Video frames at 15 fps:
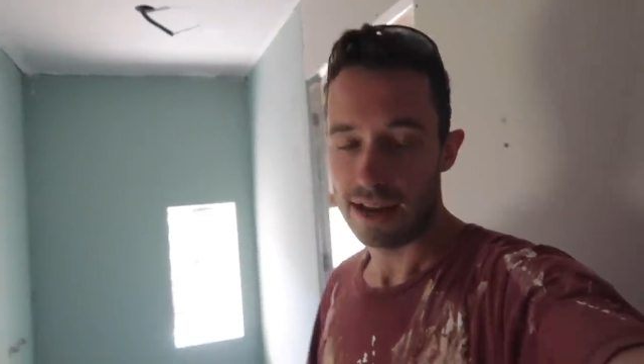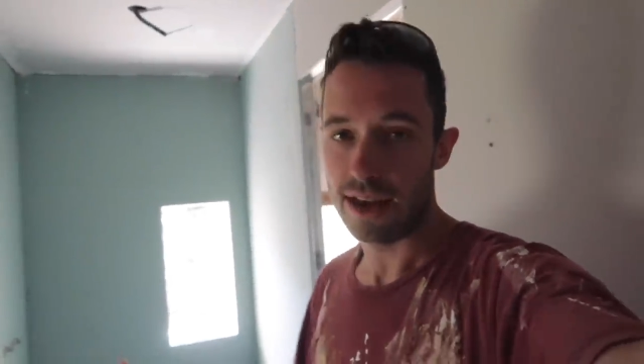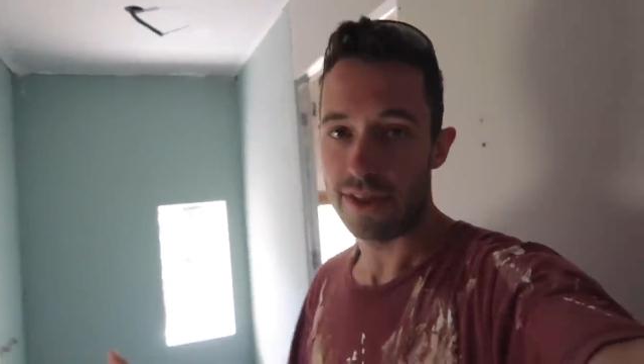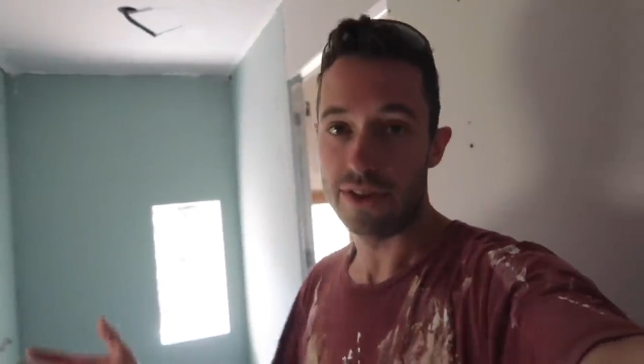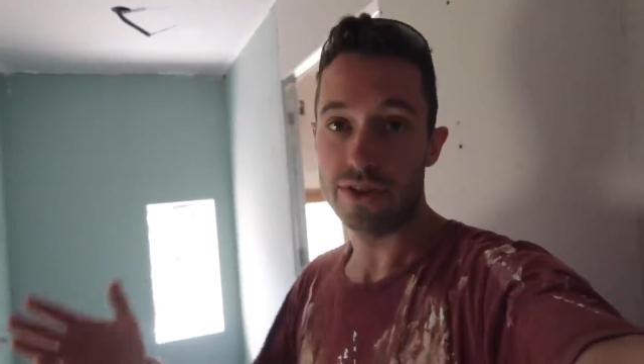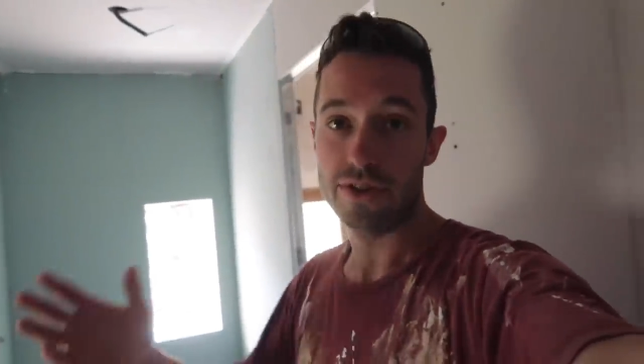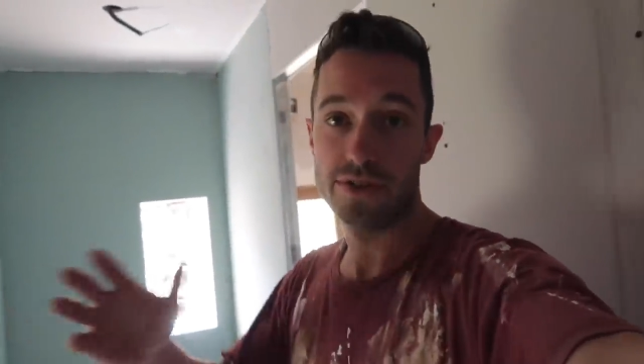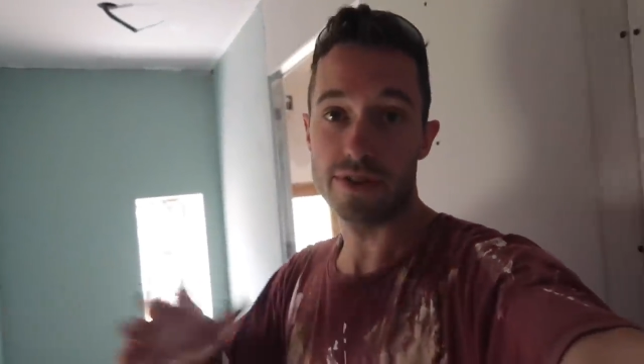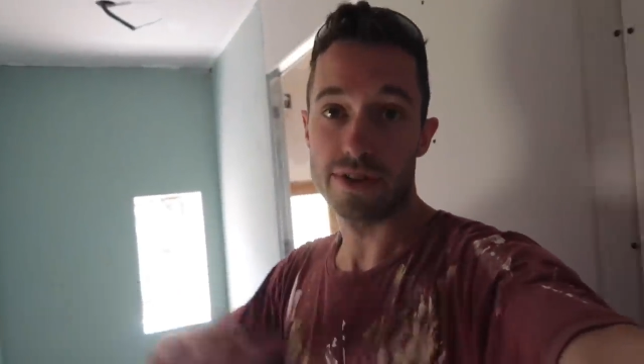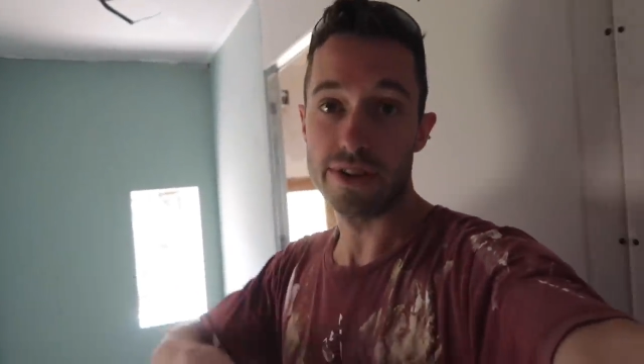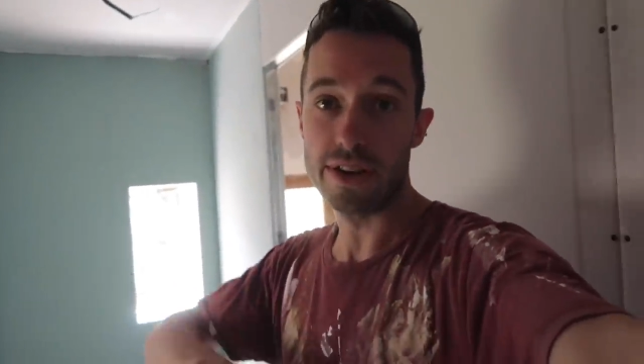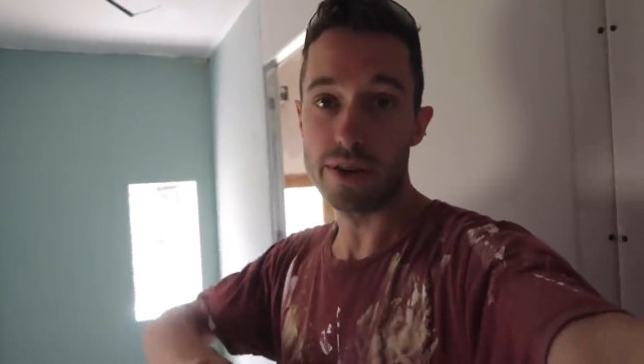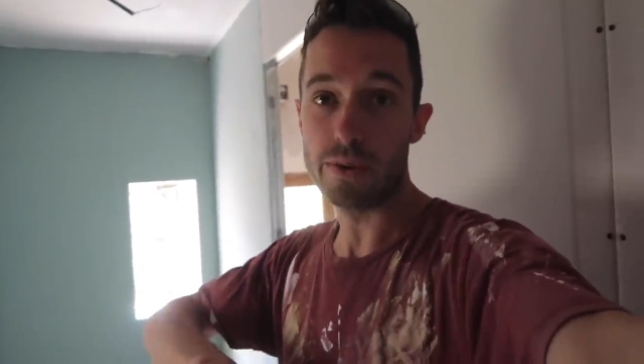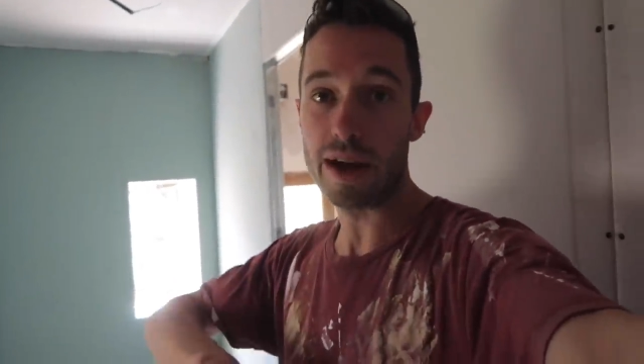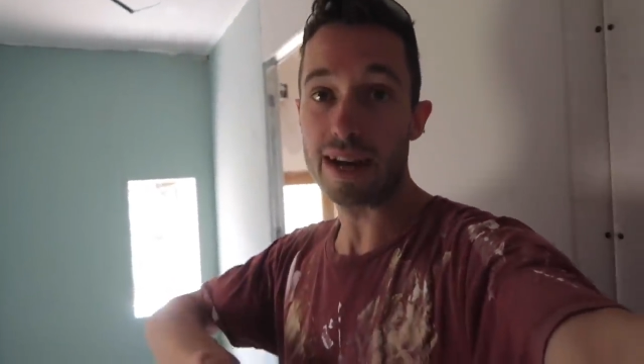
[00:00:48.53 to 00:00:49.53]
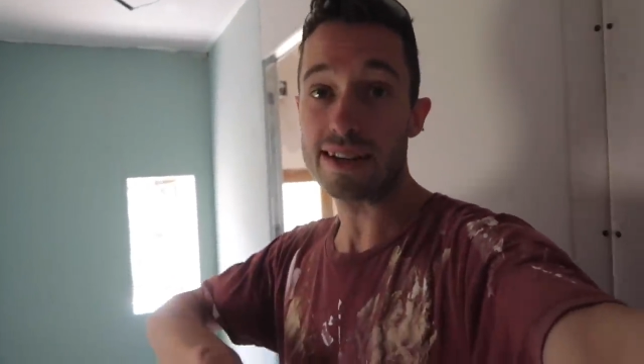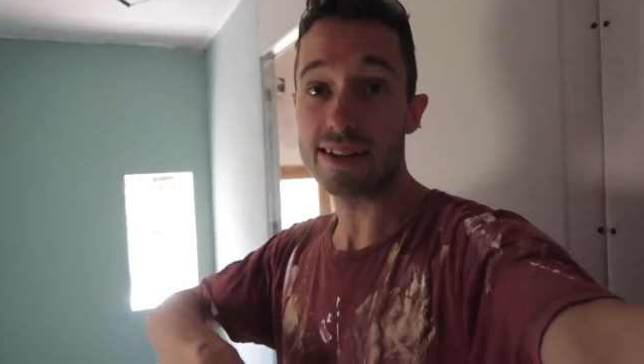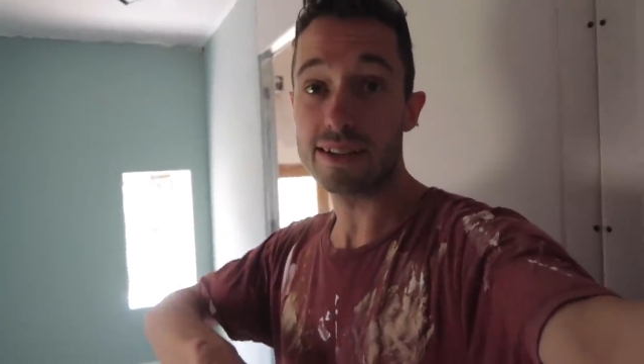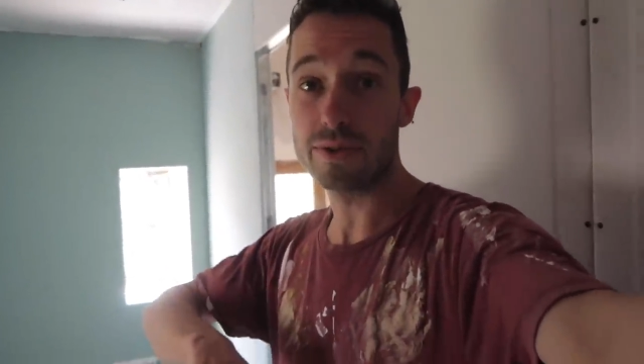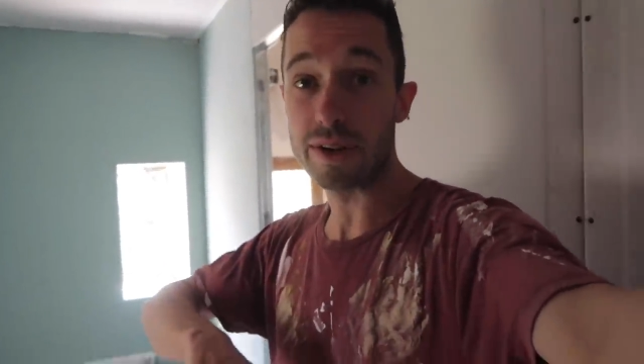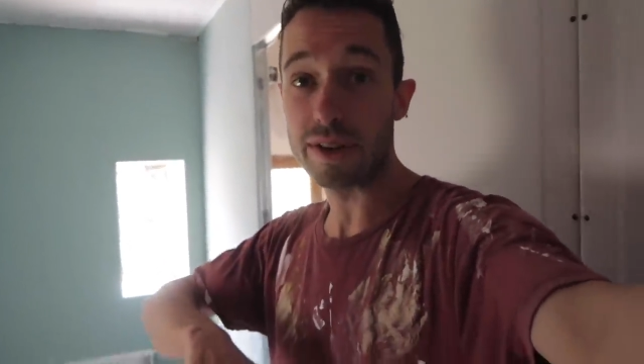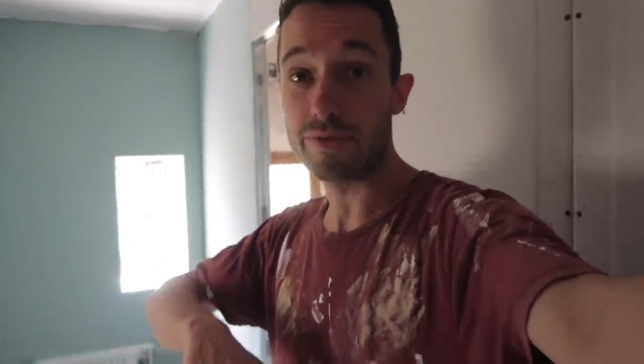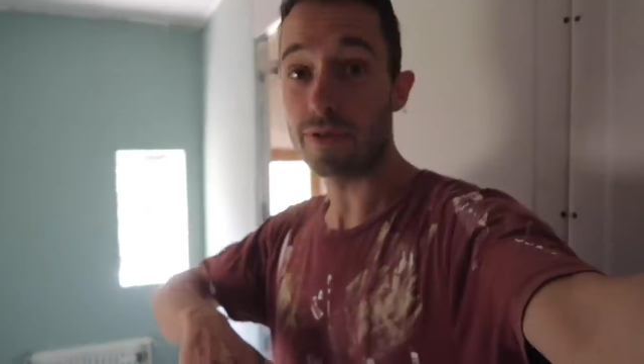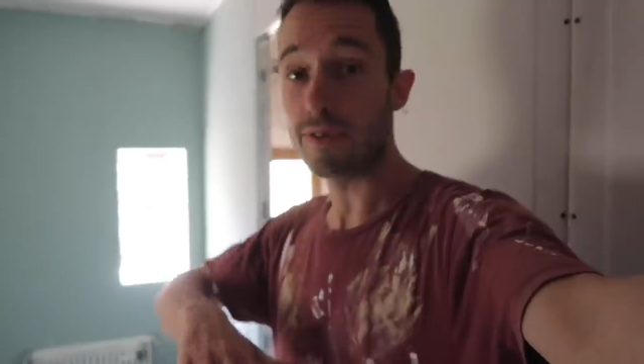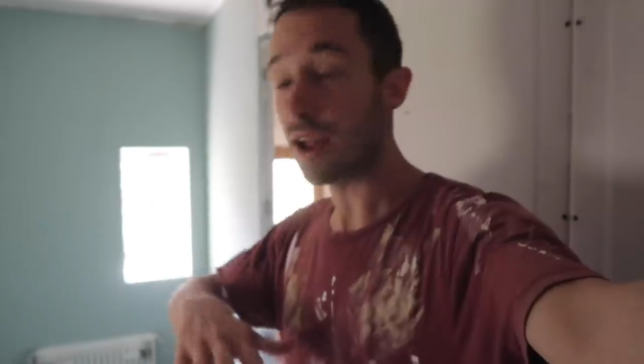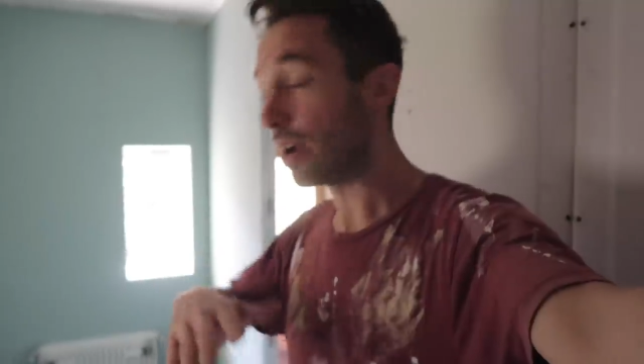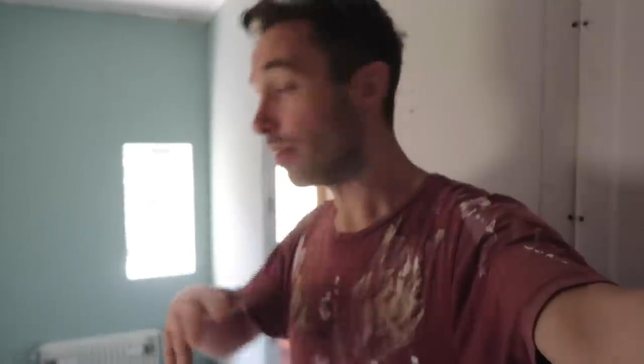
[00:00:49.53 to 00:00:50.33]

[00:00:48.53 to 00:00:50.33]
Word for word: and then, you know, wait twenty-four